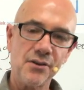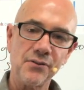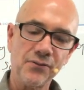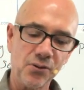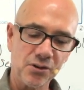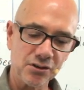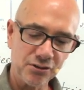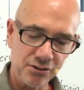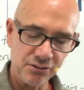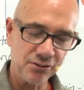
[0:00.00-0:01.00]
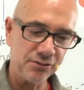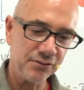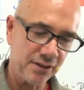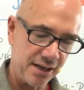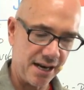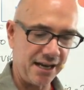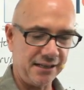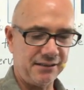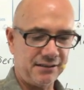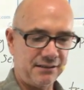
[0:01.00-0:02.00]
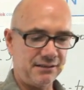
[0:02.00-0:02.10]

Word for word: for two nights.